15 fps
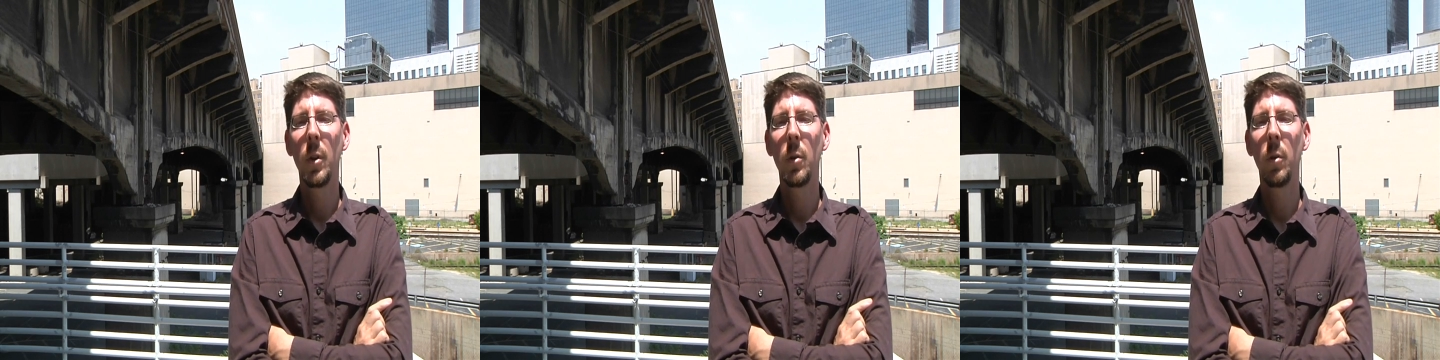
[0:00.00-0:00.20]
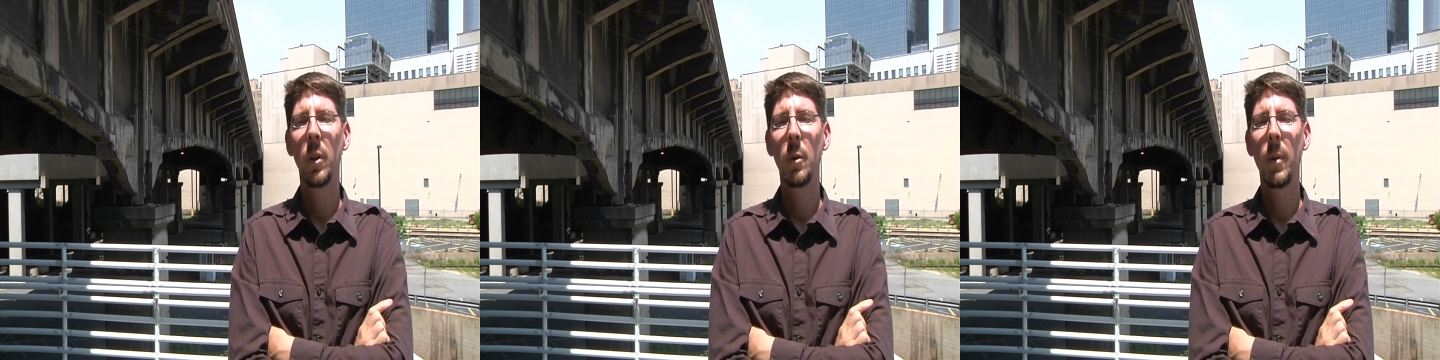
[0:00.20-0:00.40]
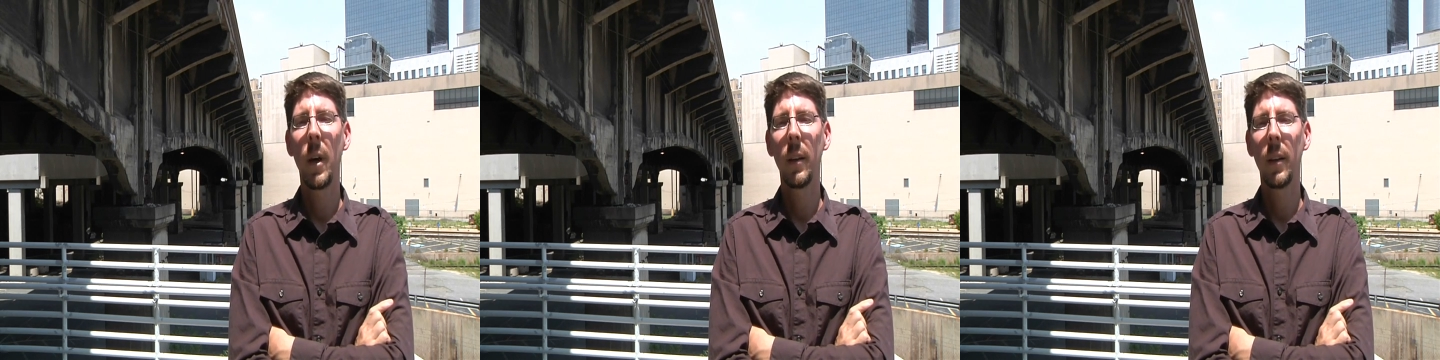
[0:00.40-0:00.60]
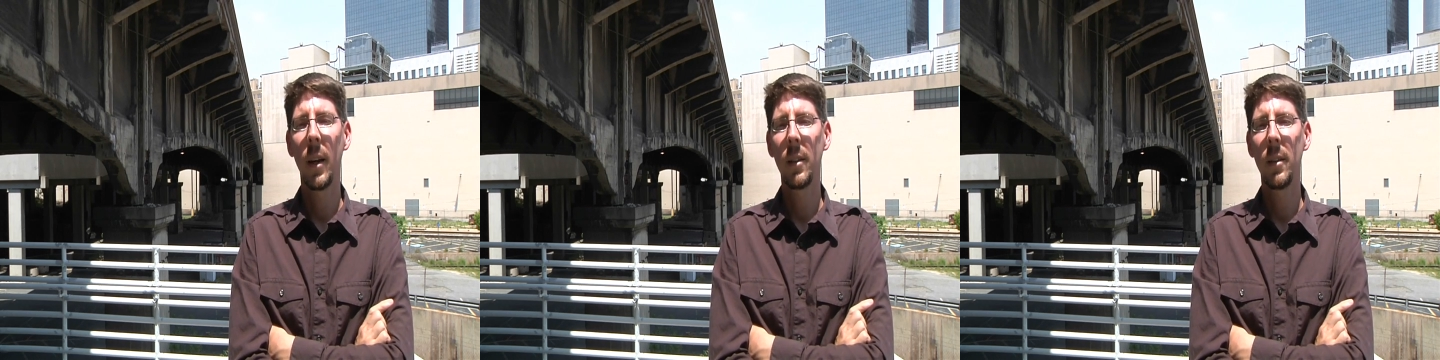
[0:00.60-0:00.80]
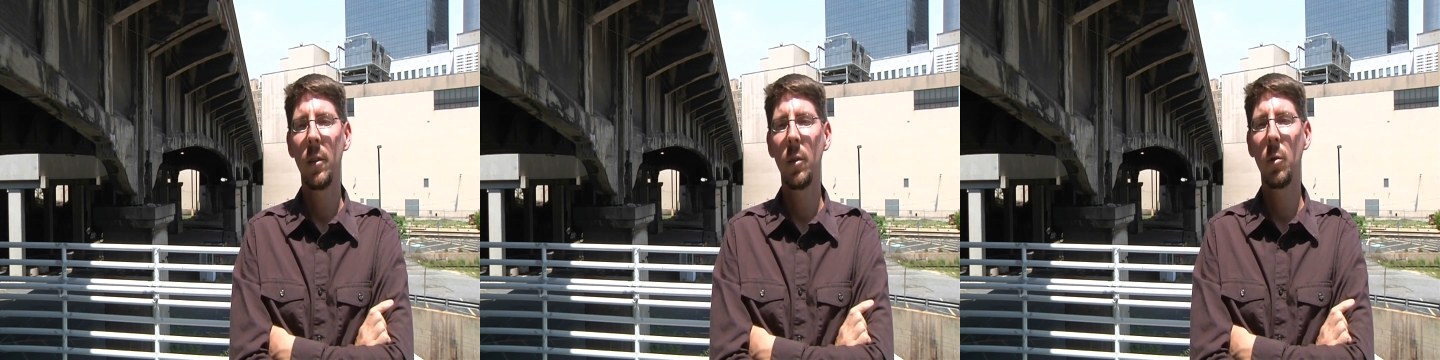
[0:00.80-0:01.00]
between about
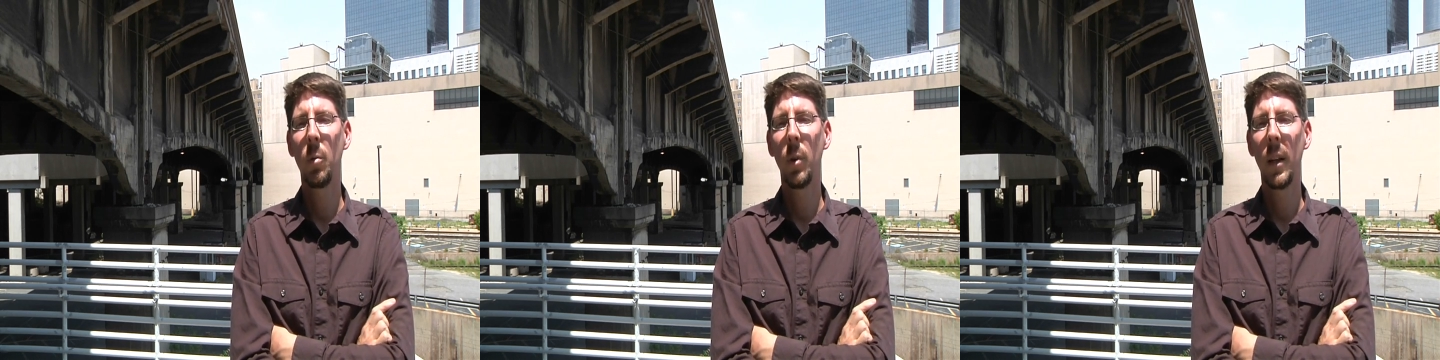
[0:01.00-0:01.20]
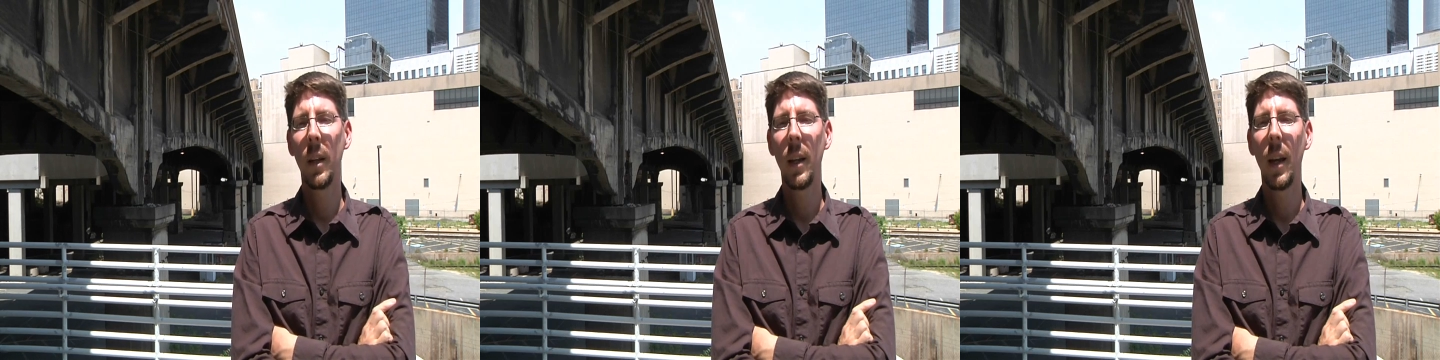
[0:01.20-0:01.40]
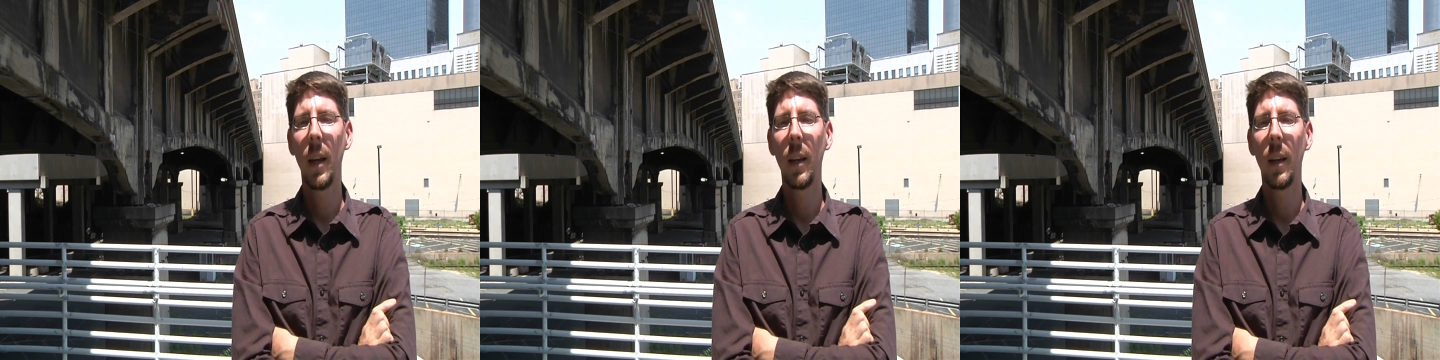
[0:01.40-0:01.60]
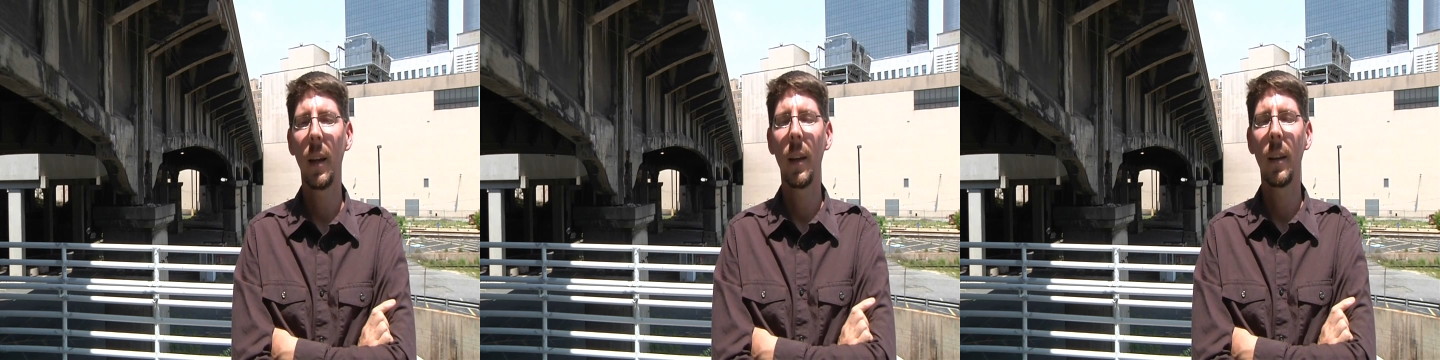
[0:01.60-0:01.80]
1928